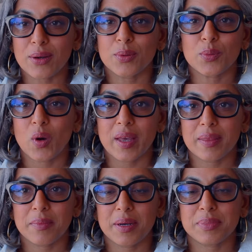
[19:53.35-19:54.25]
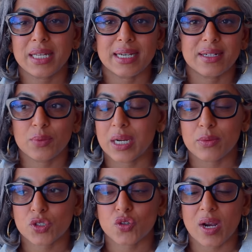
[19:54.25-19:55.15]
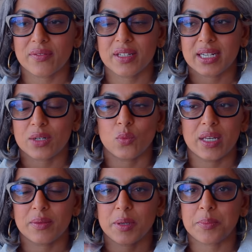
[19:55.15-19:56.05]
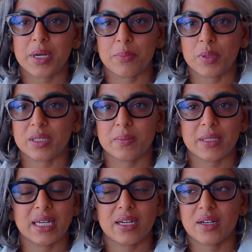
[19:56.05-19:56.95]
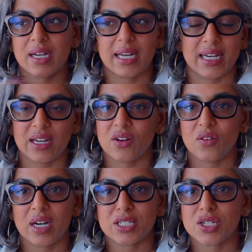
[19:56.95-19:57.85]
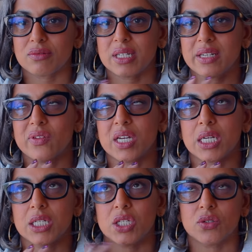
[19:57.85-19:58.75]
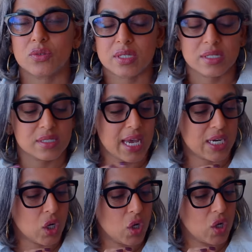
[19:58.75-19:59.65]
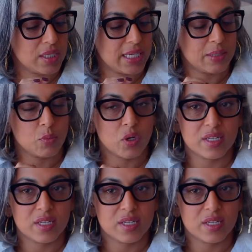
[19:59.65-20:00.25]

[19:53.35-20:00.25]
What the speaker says: I would wind them up, like when I was traveling, I'd wind them up and I put them in here, and now I don't even use this at all anymore.